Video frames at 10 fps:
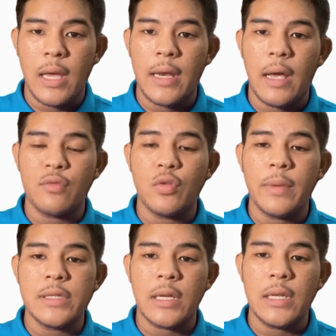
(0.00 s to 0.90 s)
and
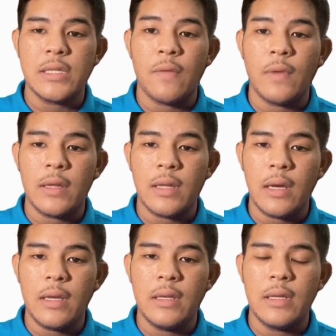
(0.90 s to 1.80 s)
automatically save
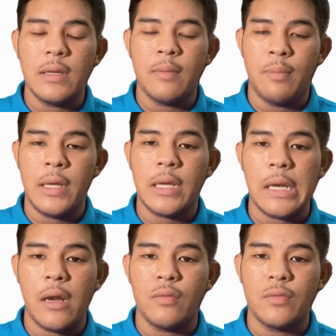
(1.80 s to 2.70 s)
data in the Blink cloud.